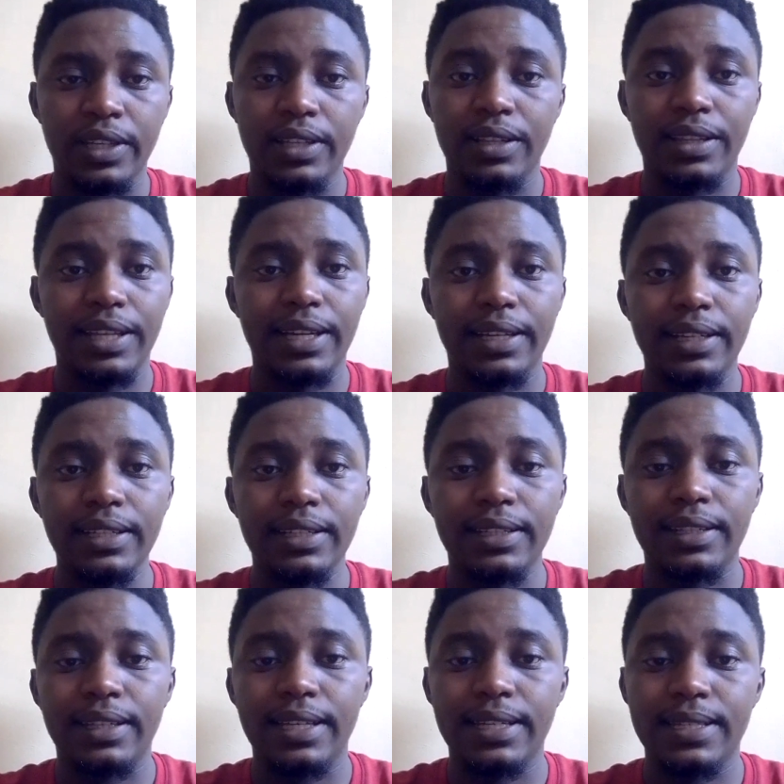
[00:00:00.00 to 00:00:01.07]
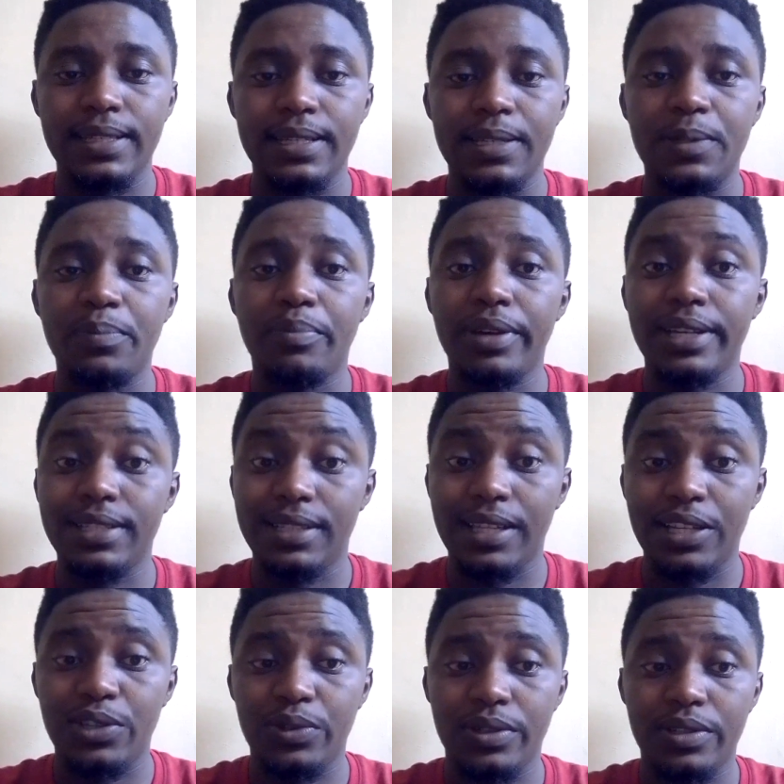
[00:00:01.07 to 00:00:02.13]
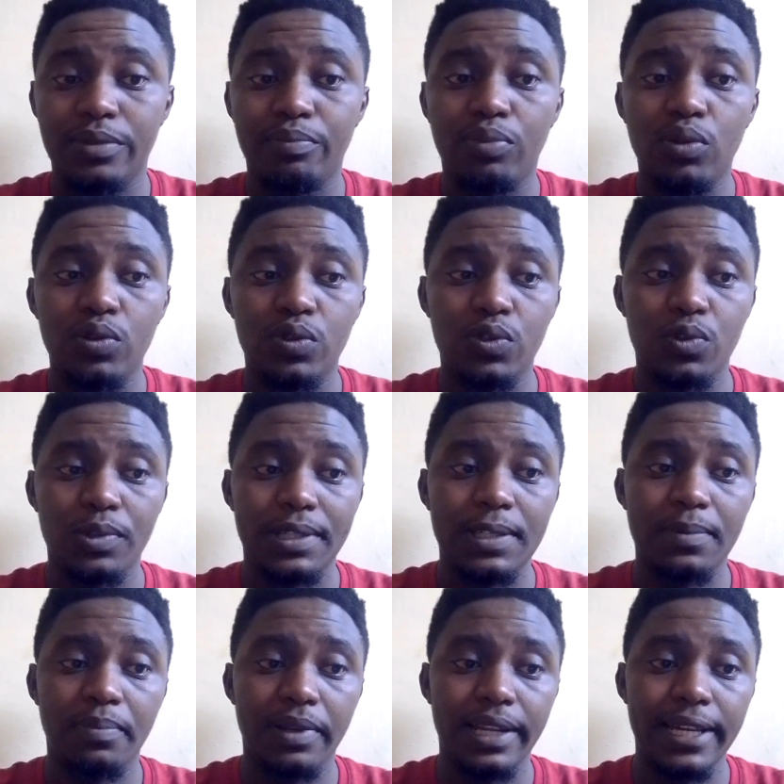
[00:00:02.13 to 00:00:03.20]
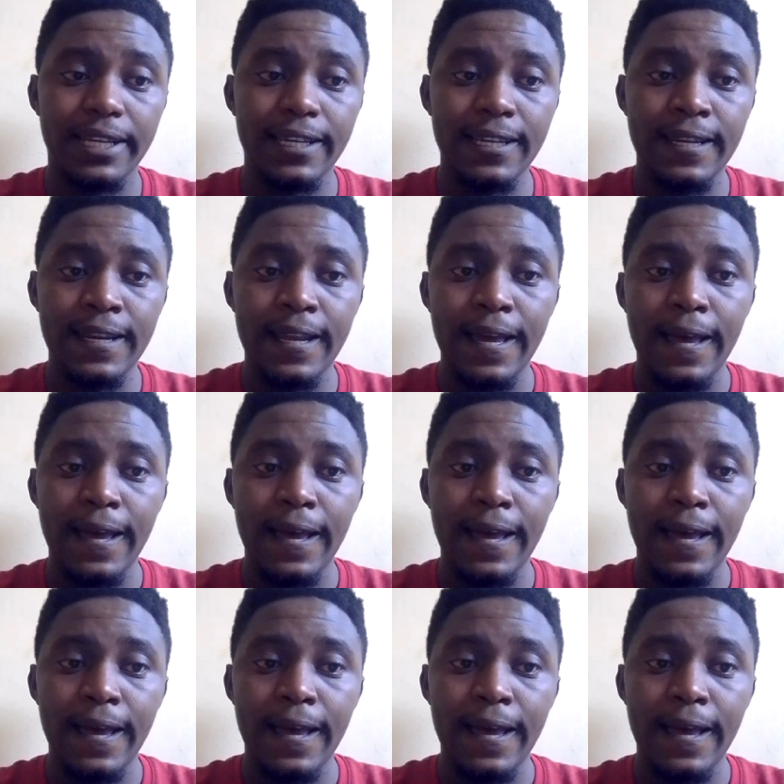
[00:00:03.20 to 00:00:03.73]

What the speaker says: then there is a space that you're supposed to explain